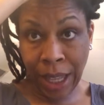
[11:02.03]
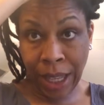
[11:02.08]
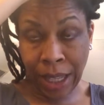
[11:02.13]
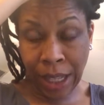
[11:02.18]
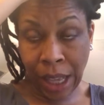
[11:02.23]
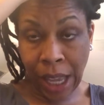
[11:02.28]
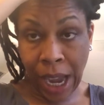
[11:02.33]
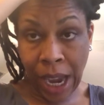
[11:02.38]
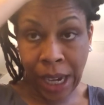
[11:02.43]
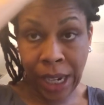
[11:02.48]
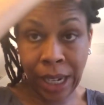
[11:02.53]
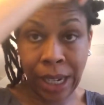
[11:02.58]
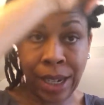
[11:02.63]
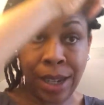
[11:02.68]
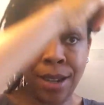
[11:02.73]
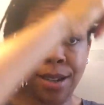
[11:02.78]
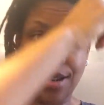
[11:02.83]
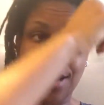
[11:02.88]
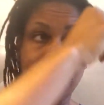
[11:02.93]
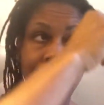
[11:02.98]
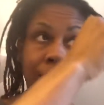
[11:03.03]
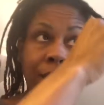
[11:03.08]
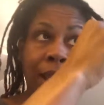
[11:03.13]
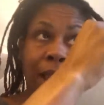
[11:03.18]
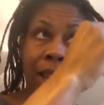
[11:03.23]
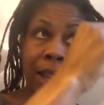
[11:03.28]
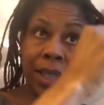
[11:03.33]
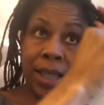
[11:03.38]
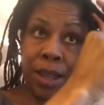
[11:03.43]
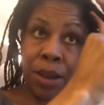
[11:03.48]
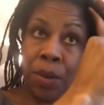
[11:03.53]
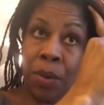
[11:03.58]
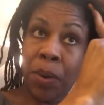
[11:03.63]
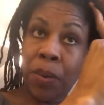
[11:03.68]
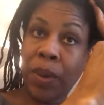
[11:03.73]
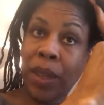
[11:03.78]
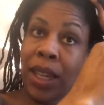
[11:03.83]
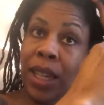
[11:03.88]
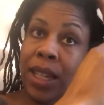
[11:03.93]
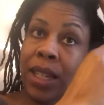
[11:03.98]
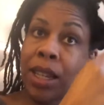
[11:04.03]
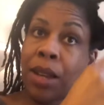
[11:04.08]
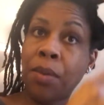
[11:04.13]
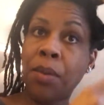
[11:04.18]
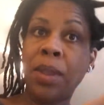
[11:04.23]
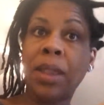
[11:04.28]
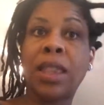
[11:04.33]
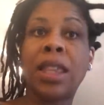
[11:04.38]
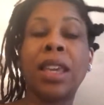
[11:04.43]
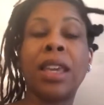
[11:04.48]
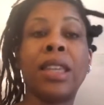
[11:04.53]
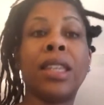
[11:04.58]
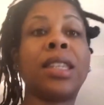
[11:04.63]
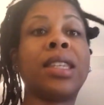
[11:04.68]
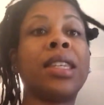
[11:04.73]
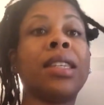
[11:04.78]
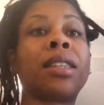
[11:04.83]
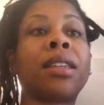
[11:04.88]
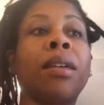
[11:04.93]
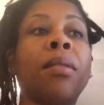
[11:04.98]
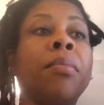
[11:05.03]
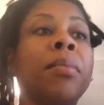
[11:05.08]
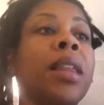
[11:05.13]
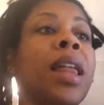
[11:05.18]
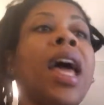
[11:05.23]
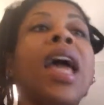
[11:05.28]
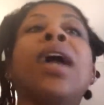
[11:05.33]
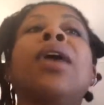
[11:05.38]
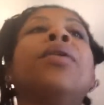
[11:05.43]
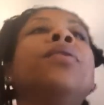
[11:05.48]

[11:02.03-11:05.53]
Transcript: this lock. Okay, so when we get done with this, it's gonna be like,